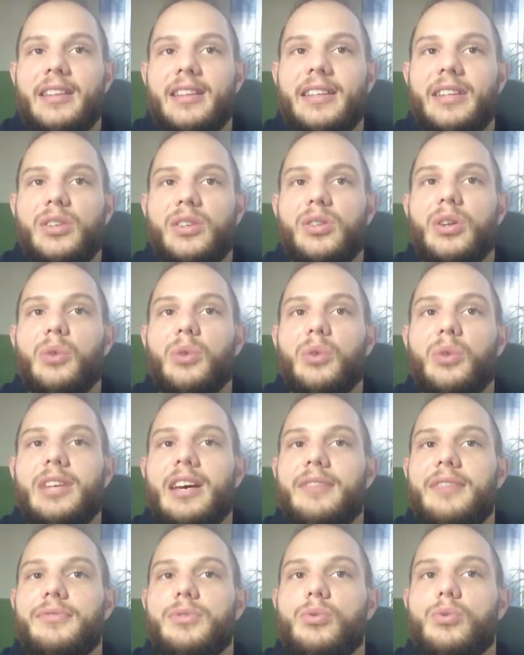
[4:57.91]
then you don't
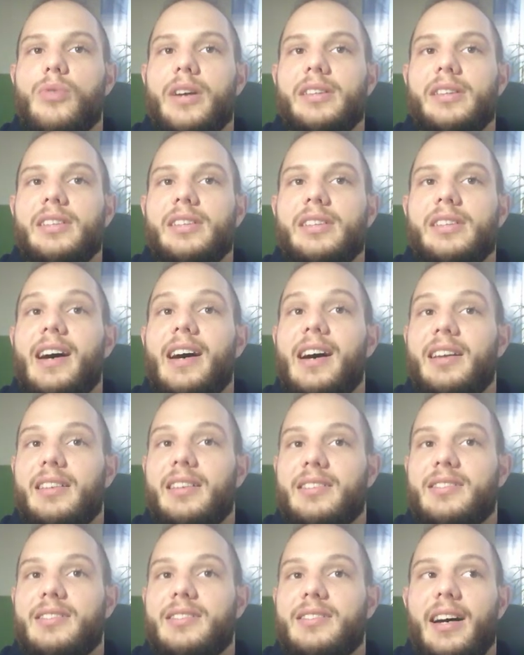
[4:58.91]
have to render the
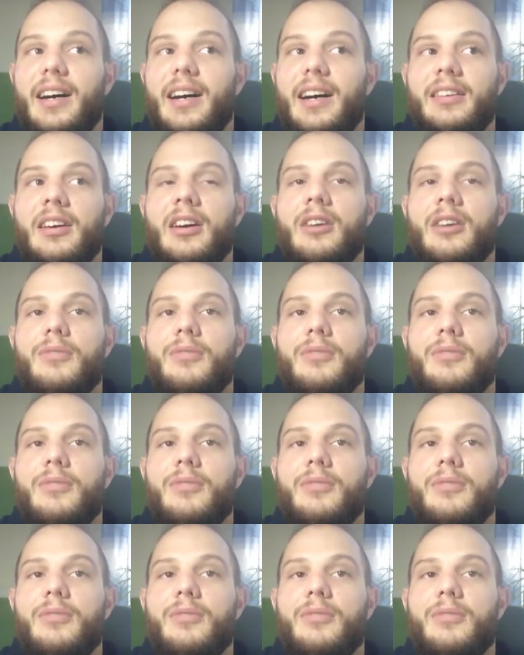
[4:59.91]
other side.